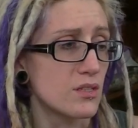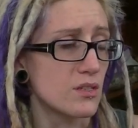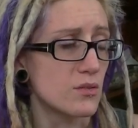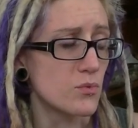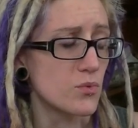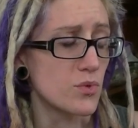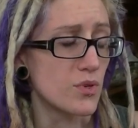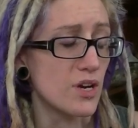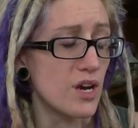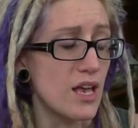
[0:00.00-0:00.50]

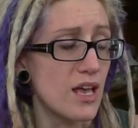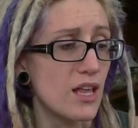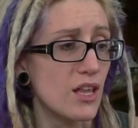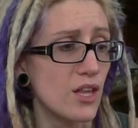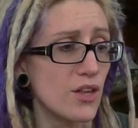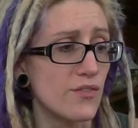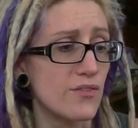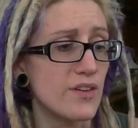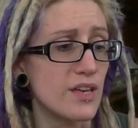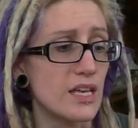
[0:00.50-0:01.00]
were
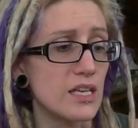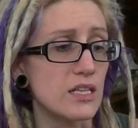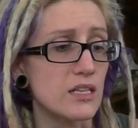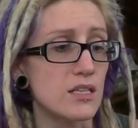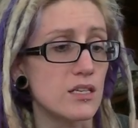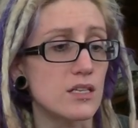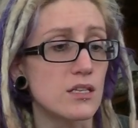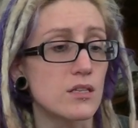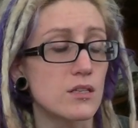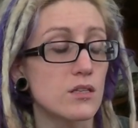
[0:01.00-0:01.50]

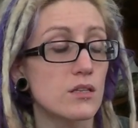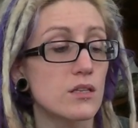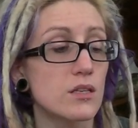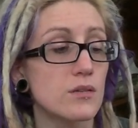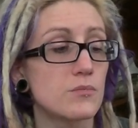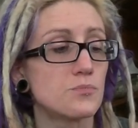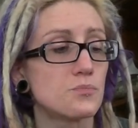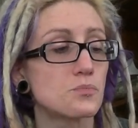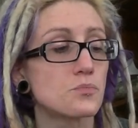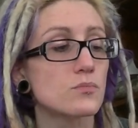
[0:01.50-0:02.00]
elevated,
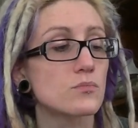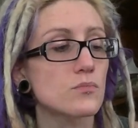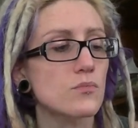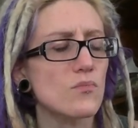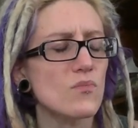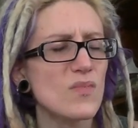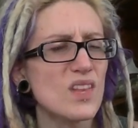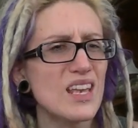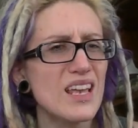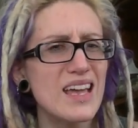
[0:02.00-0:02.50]

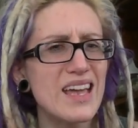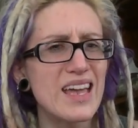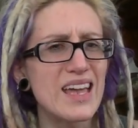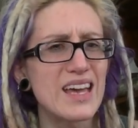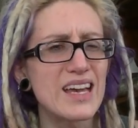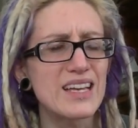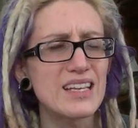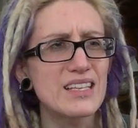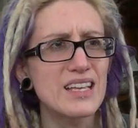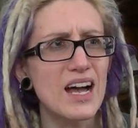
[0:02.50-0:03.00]

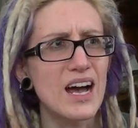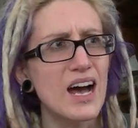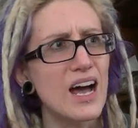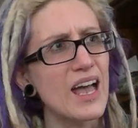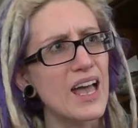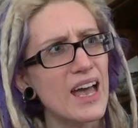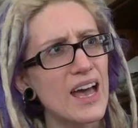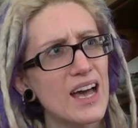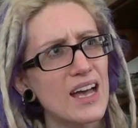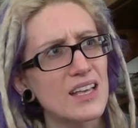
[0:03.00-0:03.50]
and I
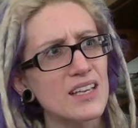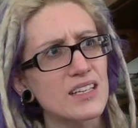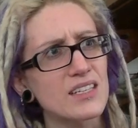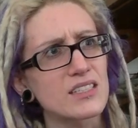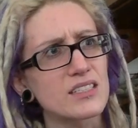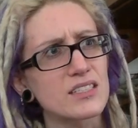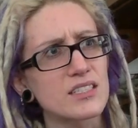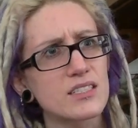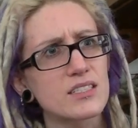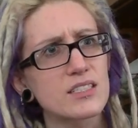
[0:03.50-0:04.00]
had
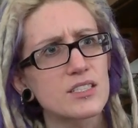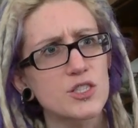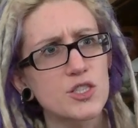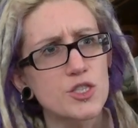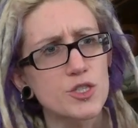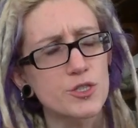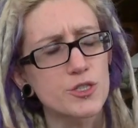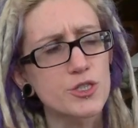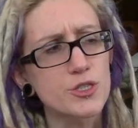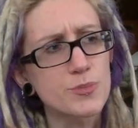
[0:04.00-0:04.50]
a
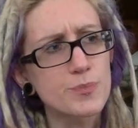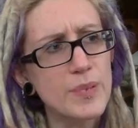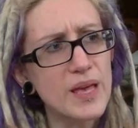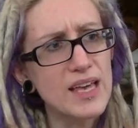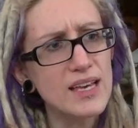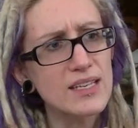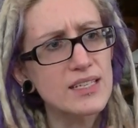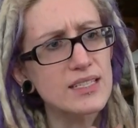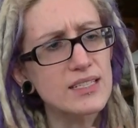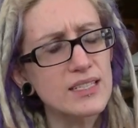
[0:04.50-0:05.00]

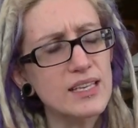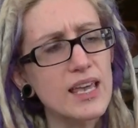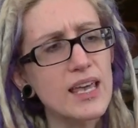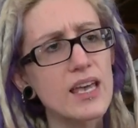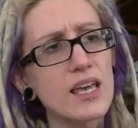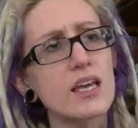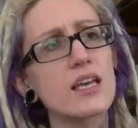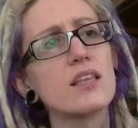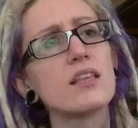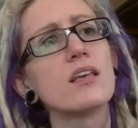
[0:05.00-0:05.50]
SPECT
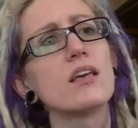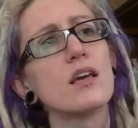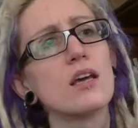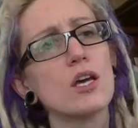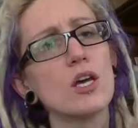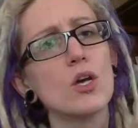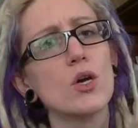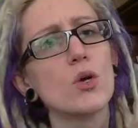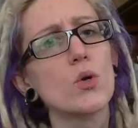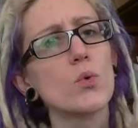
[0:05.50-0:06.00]
scan,
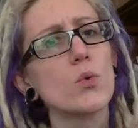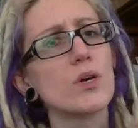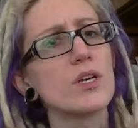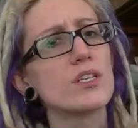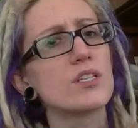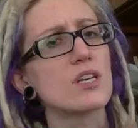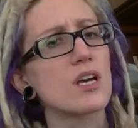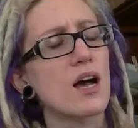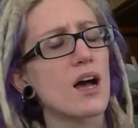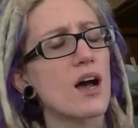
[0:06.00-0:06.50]

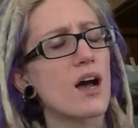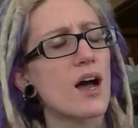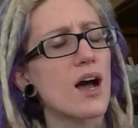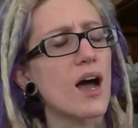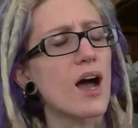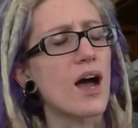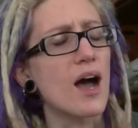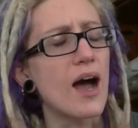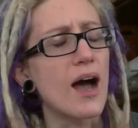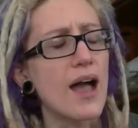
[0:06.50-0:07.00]
which
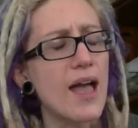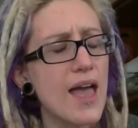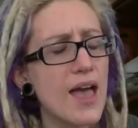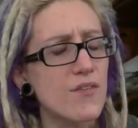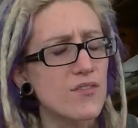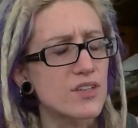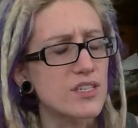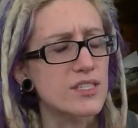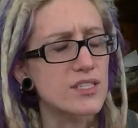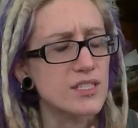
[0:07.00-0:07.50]
I
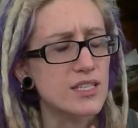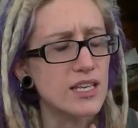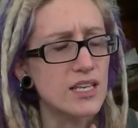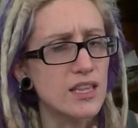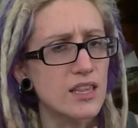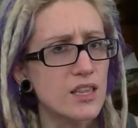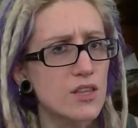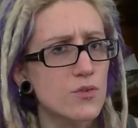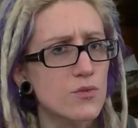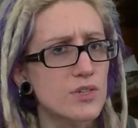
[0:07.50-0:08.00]
haven't
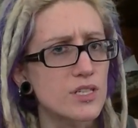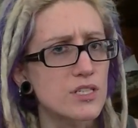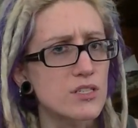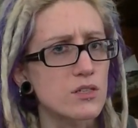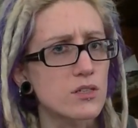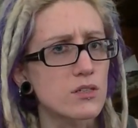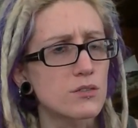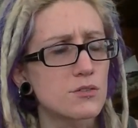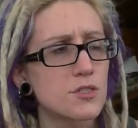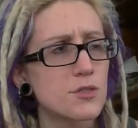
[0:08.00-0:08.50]
seen the
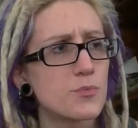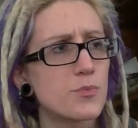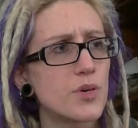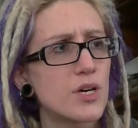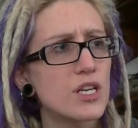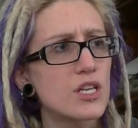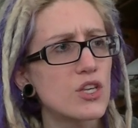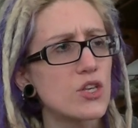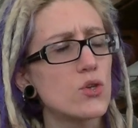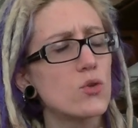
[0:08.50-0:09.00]
results,
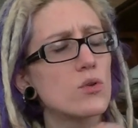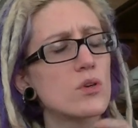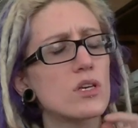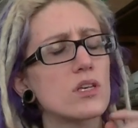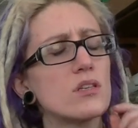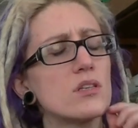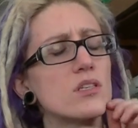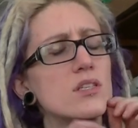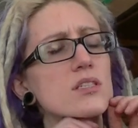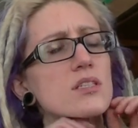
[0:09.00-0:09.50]
but you
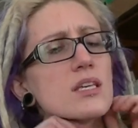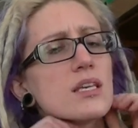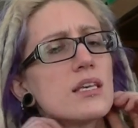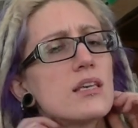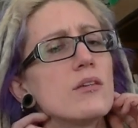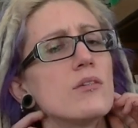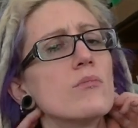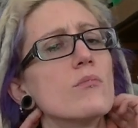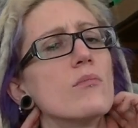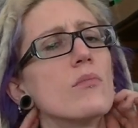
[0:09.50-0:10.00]
could
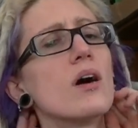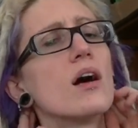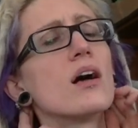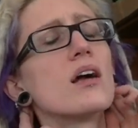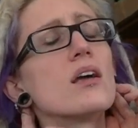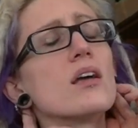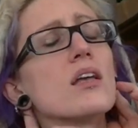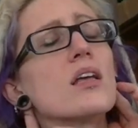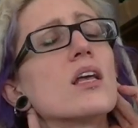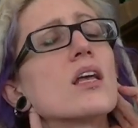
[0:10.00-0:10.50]
see
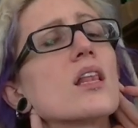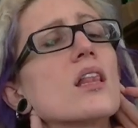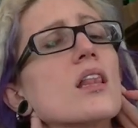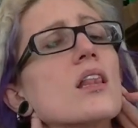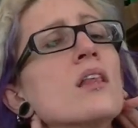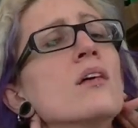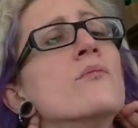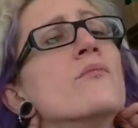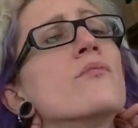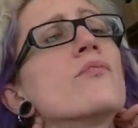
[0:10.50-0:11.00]
my
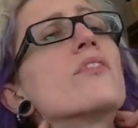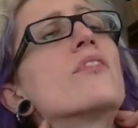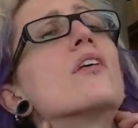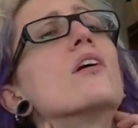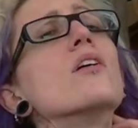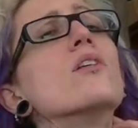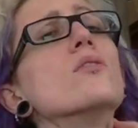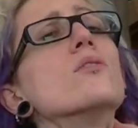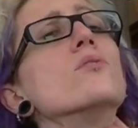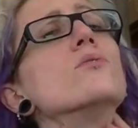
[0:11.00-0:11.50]
lymph
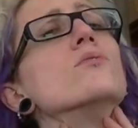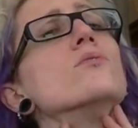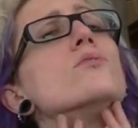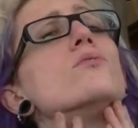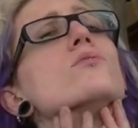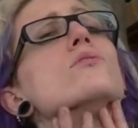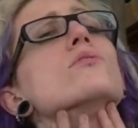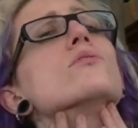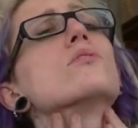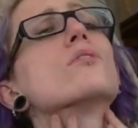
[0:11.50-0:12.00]

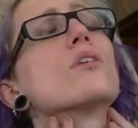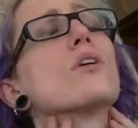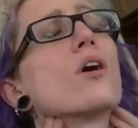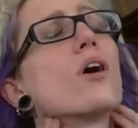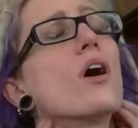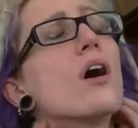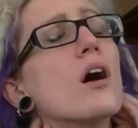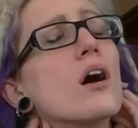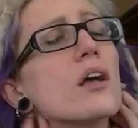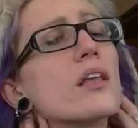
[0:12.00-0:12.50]
nodes
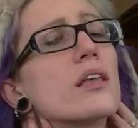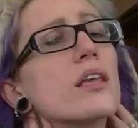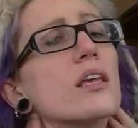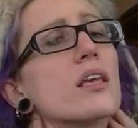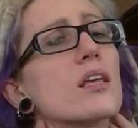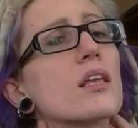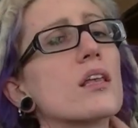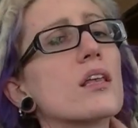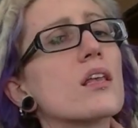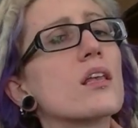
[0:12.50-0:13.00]
on it,